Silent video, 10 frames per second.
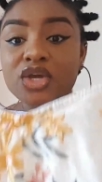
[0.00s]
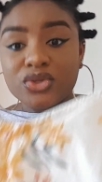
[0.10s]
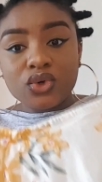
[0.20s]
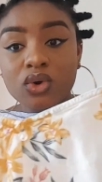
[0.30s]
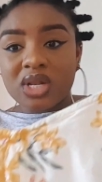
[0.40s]

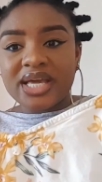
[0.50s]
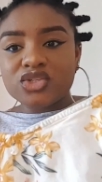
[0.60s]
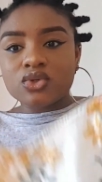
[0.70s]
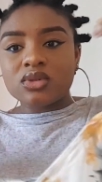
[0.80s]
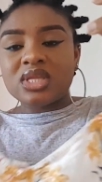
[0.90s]
in your
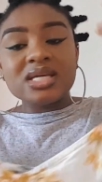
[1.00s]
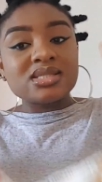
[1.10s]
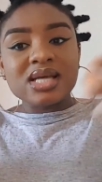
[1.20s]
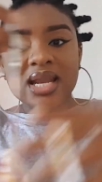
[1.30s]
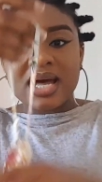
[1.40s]
collection things
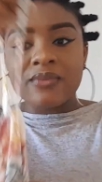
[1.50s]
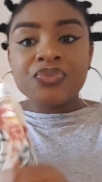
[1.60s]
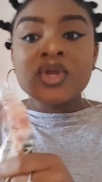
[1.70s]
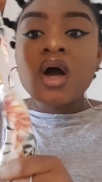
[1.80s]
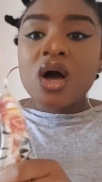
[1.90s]
that
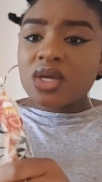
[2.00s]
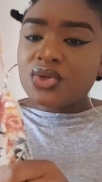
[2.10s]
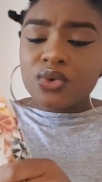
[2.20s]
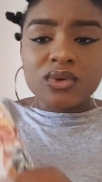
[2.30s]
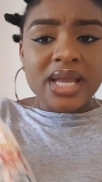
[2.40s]
are you
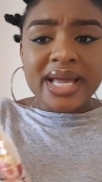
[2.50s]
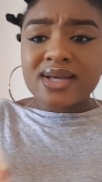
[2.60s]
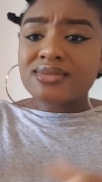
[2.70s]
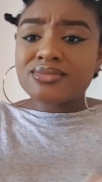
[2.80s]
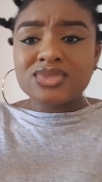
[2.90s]
know
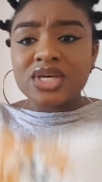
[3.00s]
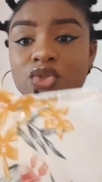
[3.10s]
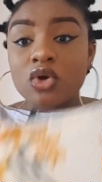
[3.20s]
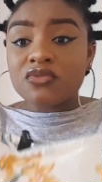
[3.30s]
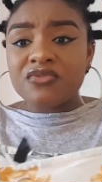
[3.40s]
like they're
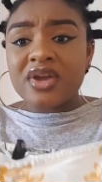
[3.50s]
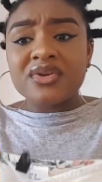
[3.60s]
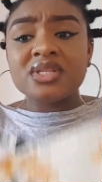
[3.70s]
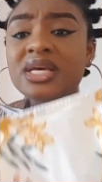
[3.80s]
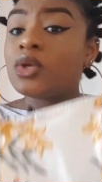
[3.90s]
not
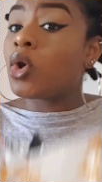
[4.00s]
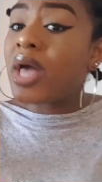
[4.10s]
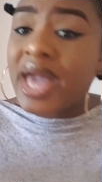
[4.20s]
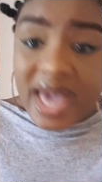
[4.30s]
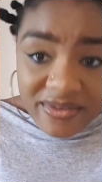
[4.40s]
very they're not
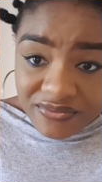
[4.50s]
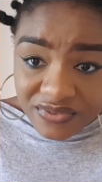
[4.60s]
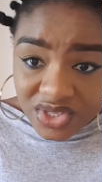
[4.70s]
heavy